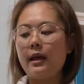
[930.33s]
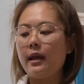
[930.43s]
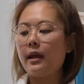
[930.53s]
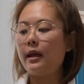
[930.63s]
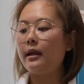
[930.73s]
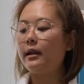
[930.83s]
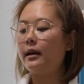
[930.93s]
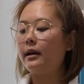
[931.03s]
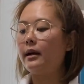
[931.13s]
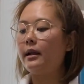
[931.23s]
and
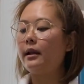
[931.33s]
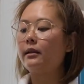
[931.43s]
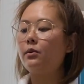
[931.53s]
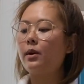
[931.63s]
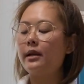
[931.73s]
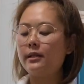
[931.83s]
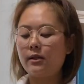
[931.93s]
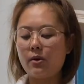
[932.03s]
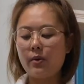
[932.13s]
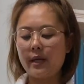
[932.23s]
another one is
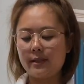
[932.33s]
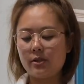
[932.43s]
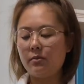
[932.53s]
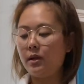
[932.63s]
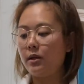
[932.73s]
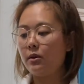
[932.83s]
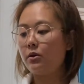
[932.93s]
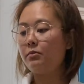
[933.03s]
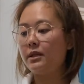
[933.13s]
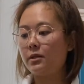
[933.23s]
going to be
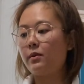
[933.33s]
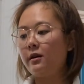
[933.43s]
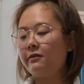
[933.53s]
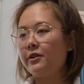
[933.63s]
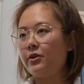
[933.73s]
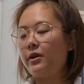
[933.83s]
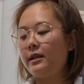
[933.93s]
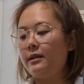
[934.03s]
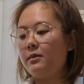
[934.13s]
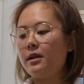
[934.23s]
your B12 for your
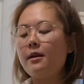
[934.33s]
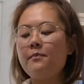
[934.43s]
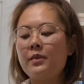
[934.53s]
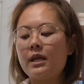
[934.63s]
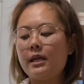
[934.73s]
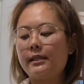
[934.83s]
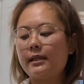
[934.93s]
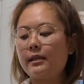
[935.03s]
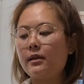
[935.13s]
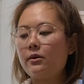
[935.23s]
anemia. It's
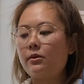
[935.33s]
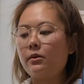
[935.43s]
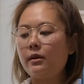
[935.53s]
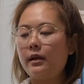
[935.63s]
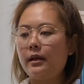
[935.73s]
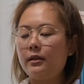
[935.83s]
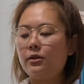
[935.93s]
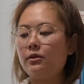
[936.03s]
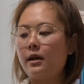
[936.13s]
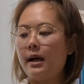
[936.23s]
gonna go
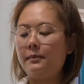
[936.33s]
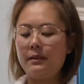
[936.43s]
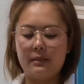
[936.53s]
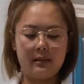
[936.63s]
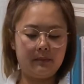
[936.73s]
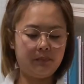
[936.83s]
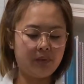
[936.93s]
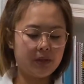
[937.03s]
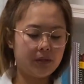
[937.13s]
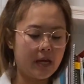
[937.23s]
into your abdomen.
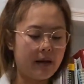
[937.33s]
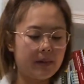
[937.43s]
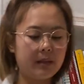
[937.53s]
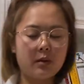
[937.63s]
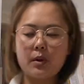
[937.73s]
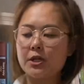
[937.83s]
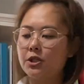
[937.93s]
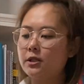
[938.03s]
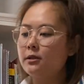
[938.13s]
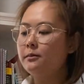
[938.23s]
Do you have any
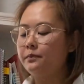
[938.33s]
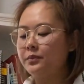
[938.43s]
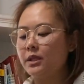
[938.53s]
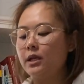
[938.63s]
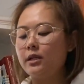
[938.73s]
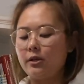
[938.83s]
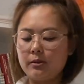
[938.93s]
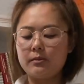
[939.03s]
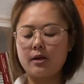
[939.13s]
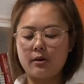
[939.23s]
question? No?
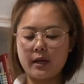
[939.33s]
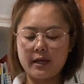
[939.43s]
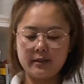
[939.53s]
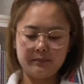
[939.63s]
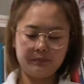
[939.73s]
Okay.